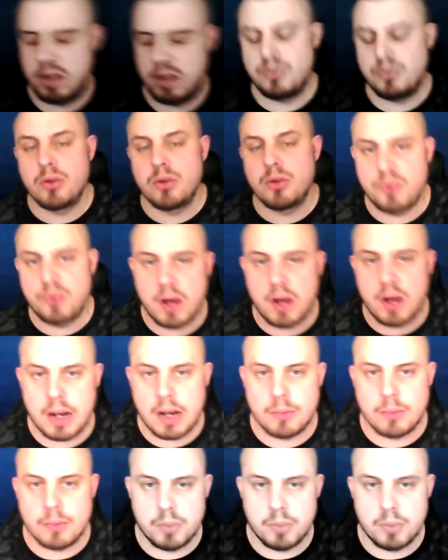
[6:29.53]
real fire
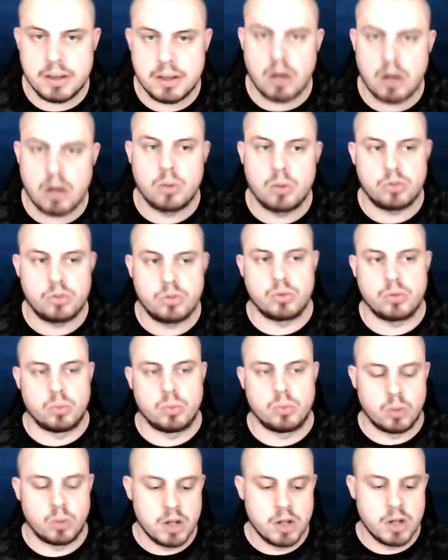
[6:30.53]
alarms, but they're old
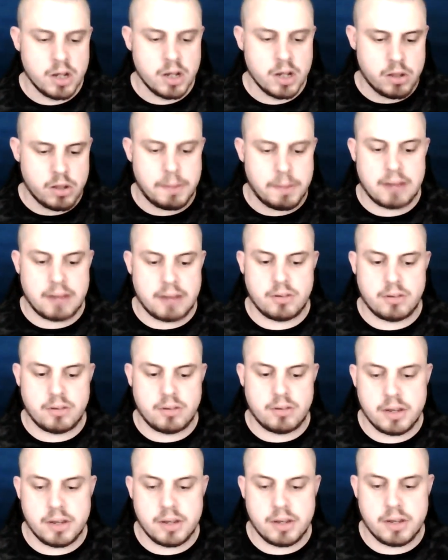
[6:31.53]
school. You
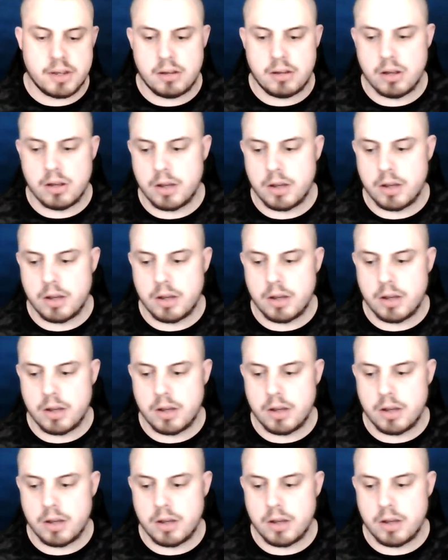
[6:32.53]
basically need